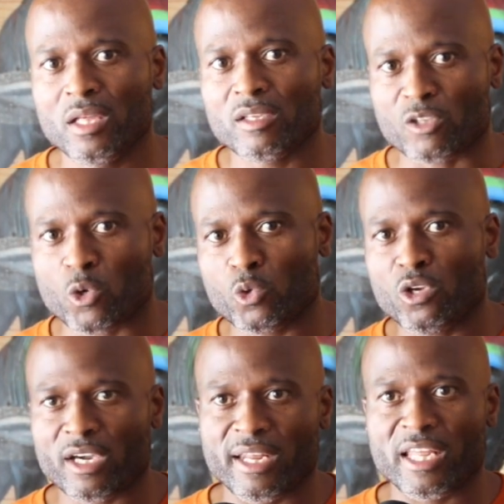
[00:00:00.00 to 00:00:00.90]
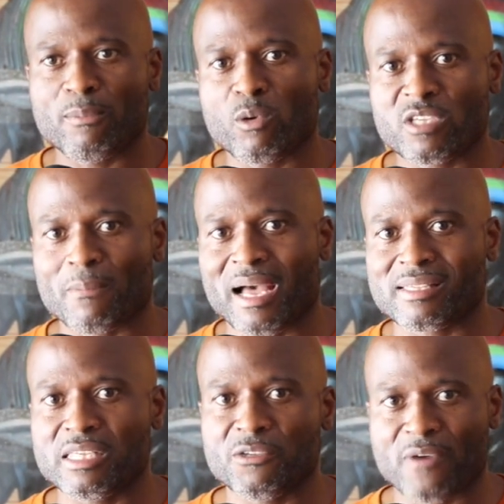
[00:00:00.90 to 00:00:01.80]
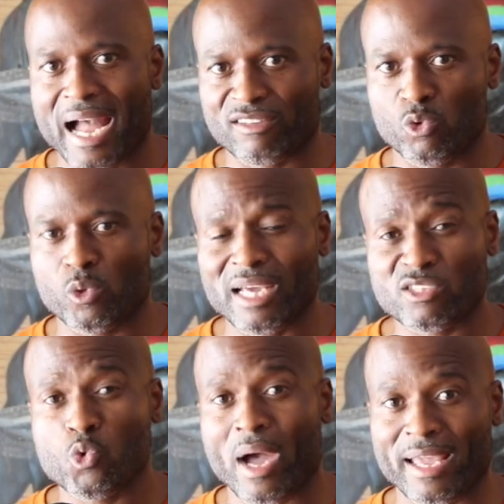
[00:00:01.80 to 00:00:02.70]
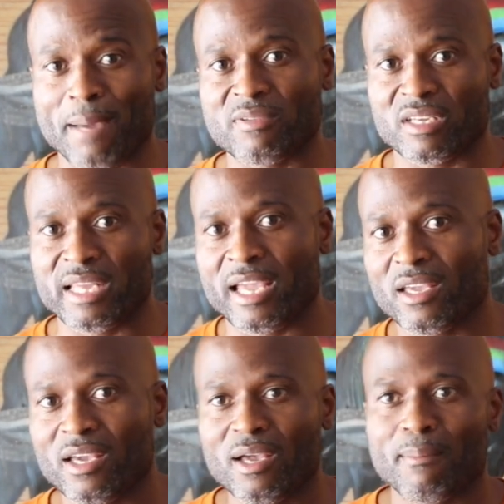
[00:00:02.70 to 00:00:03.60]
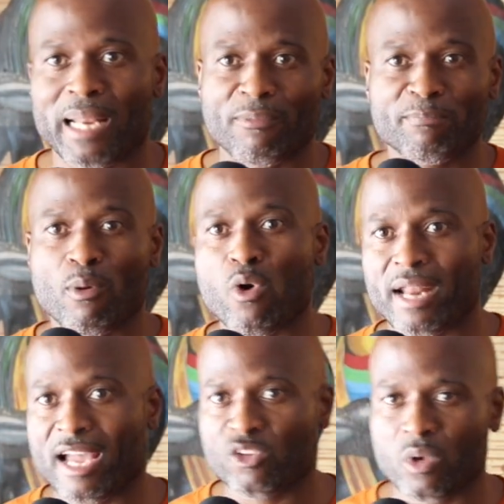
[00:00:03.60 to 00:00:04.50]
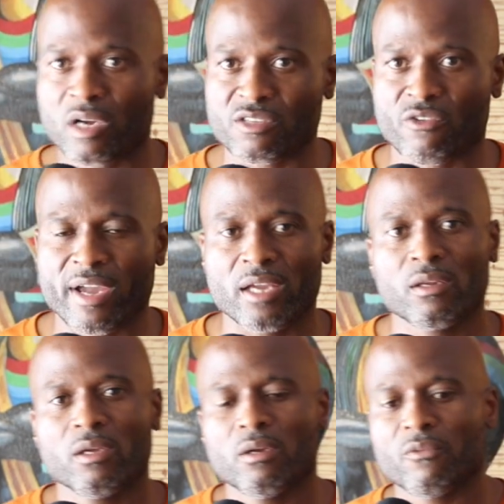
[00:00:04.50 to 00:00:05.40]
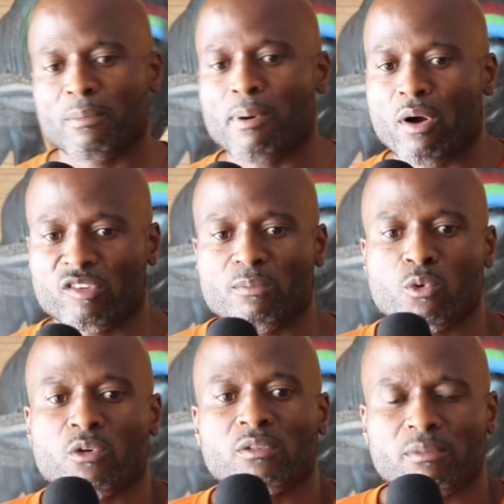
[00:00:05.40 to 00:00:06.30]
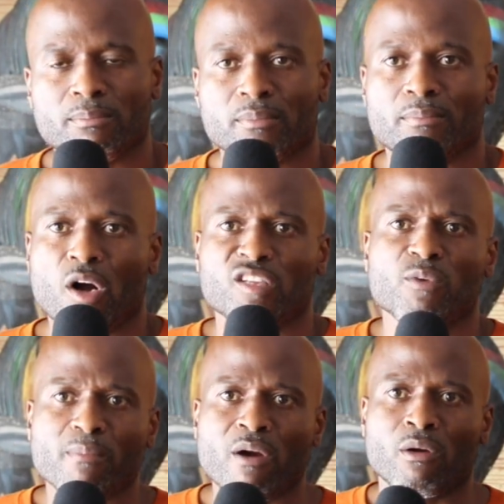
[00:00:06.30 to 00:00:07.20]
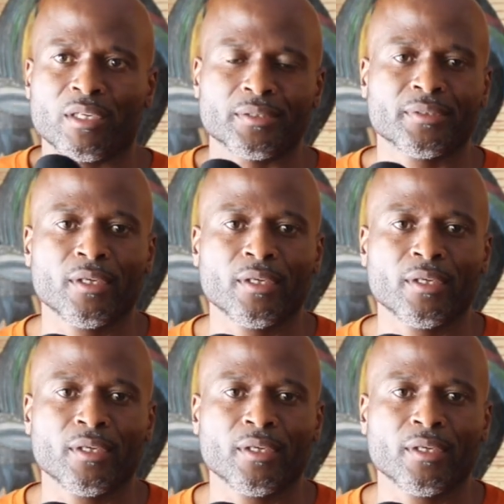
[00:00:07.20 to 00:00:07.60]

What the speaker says: So you're looking at Imhotep Isis Fatu, that's who I am today. But I was born Antoine Terrain from Baltimore, Maryland.